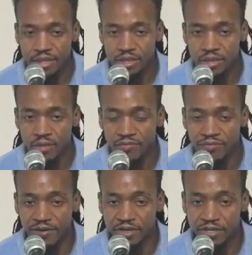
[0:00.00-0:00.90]
So
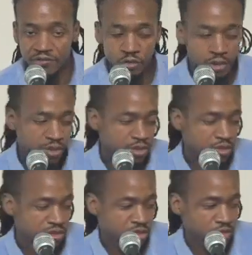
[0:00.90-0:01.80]
first and
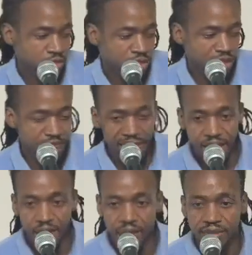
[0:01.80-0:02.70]
foremost, you know, we'll talk
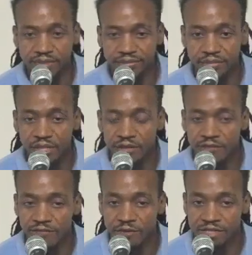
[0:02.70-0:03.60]
about
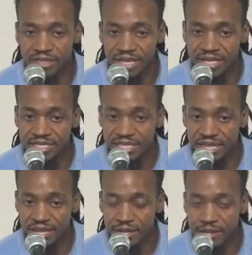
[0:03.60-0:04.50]
First Lady
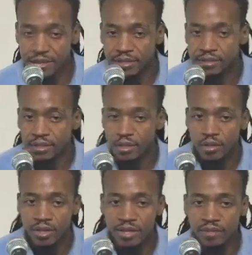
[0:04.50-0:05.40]
Tia,
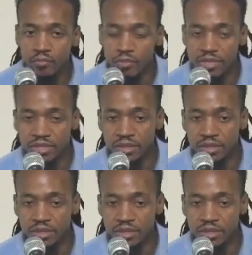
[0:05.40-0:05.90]
you